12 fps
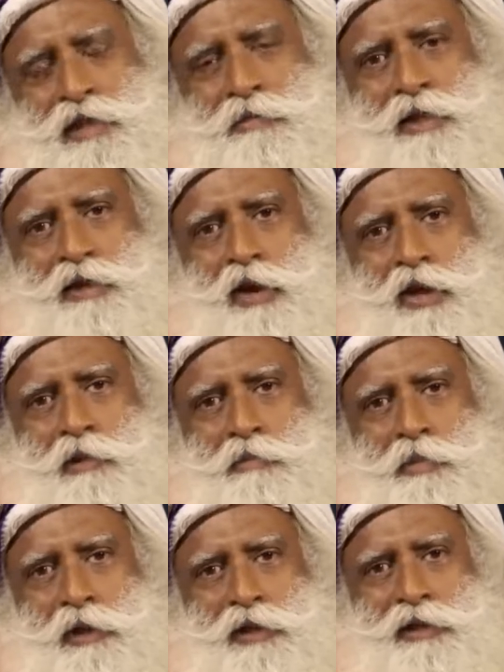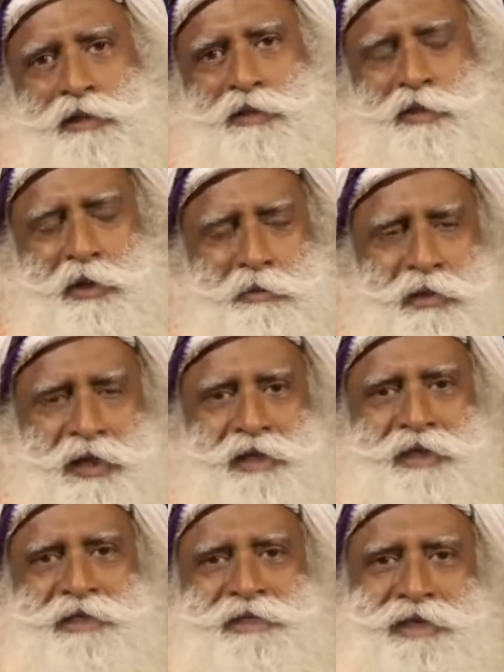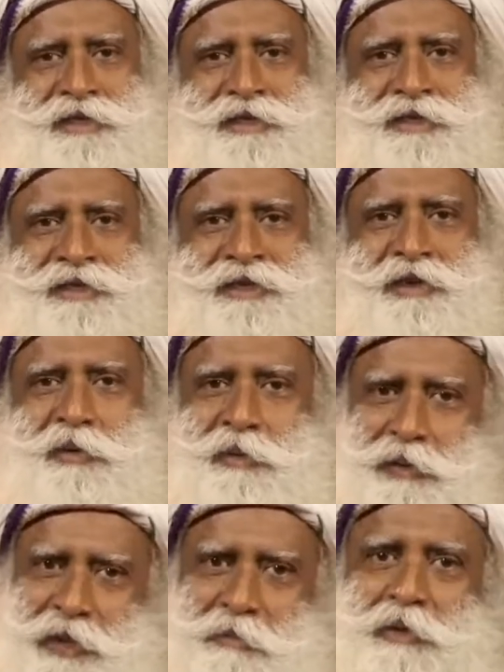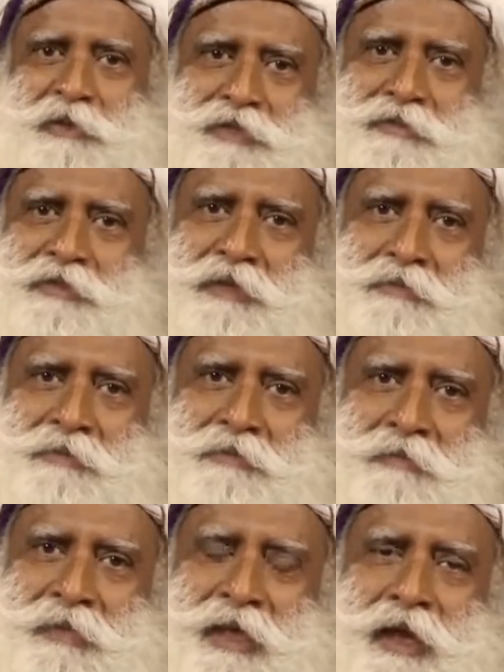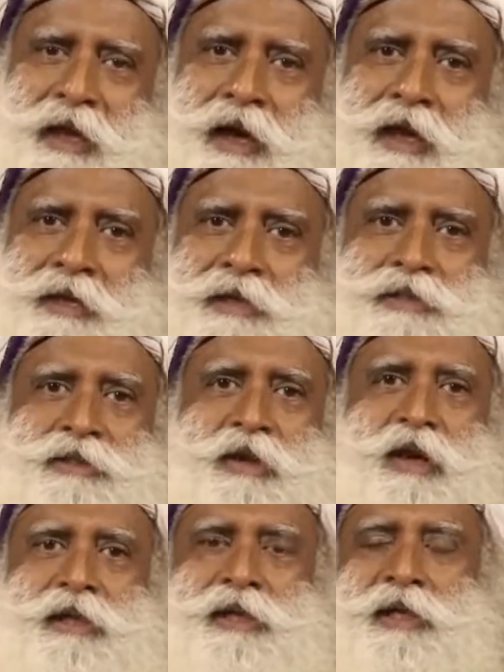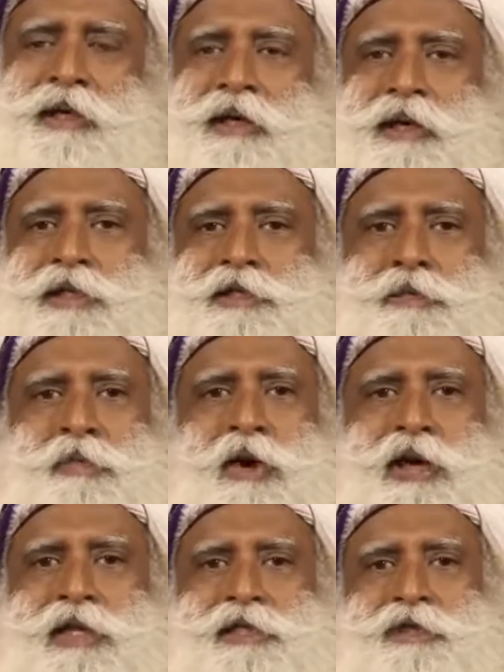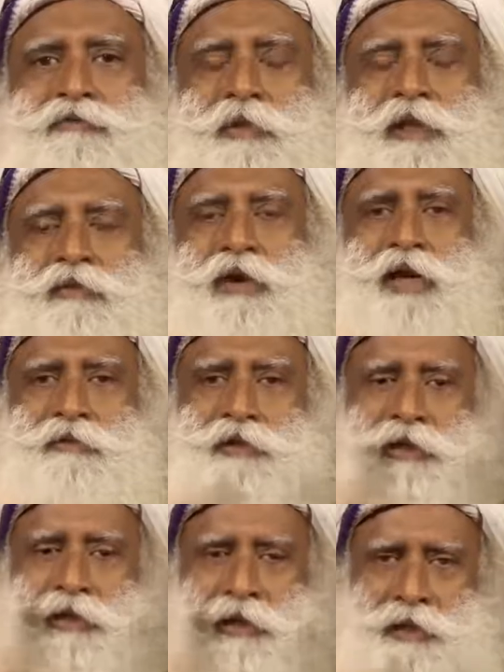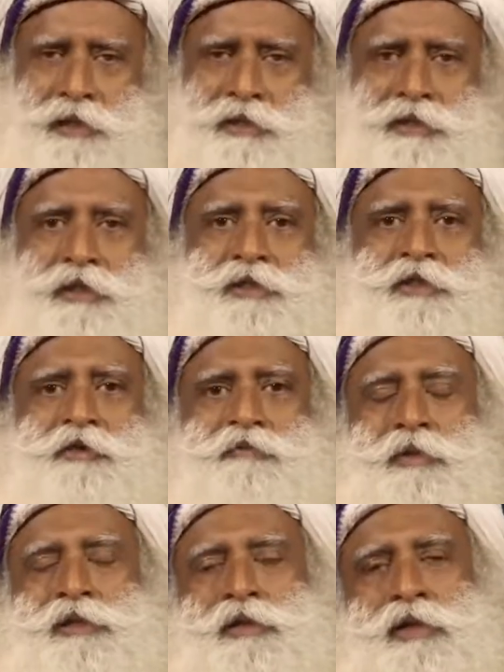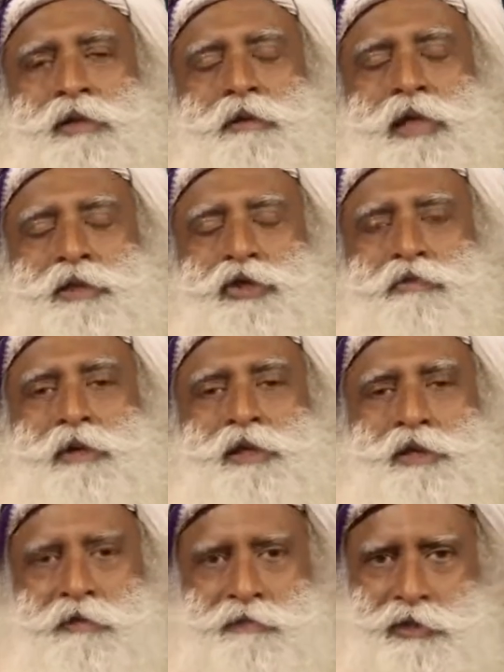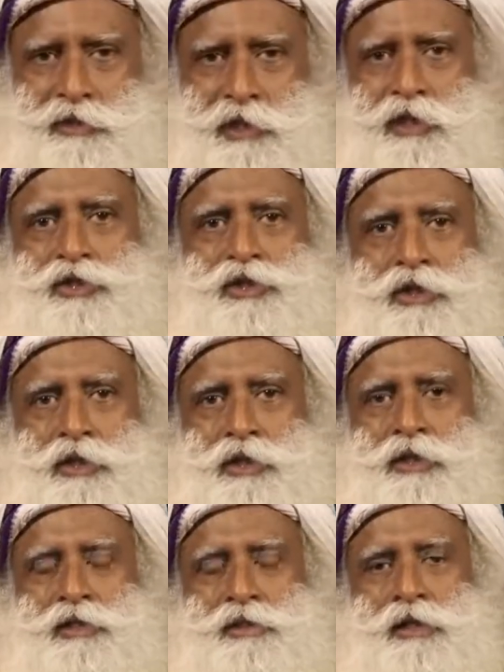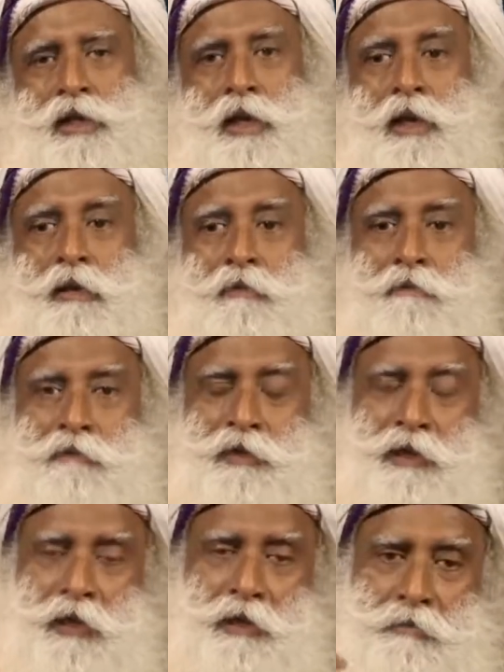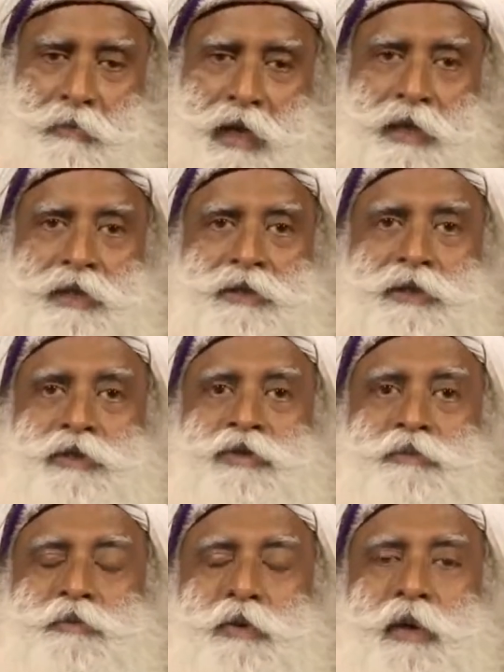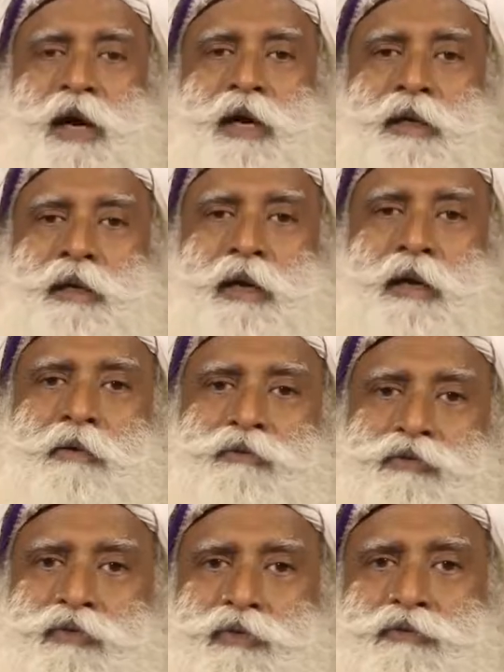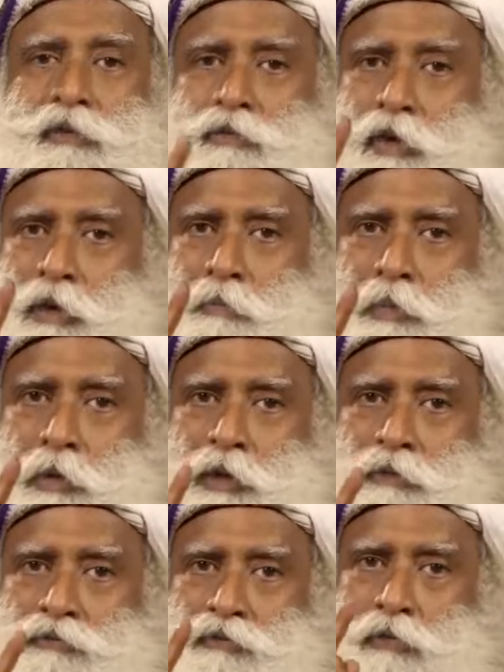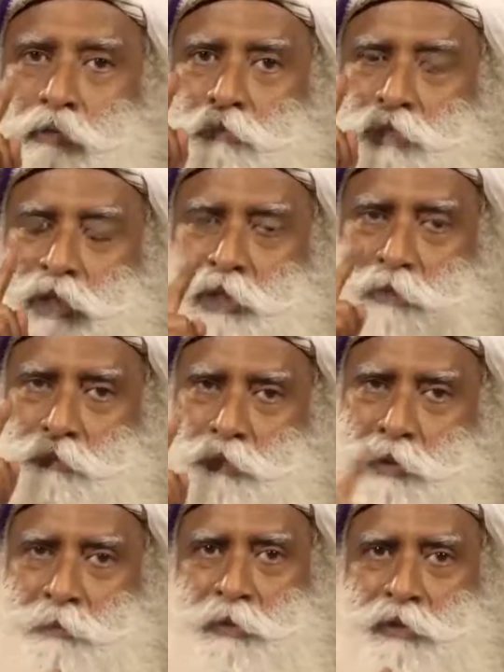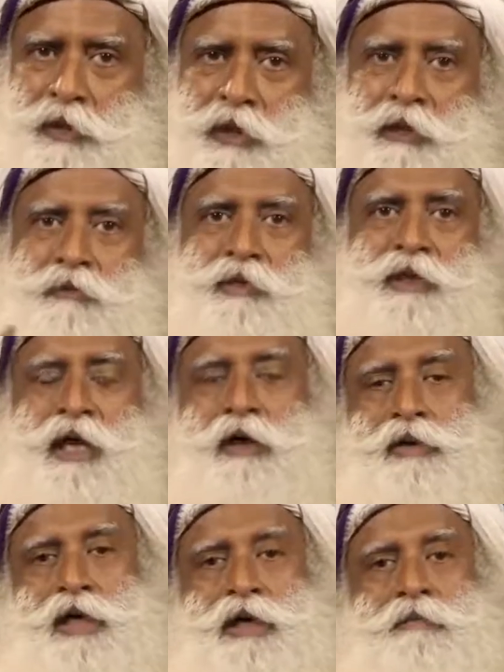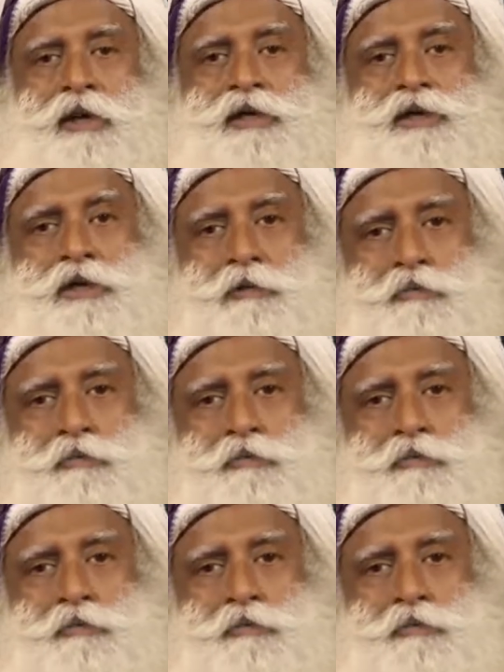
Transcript: something not important. You and me are eating only because of him. And it's not a small achievement, one of the greatest achievements of this nation is, we are managing to provide food for 1.4 billion people without any major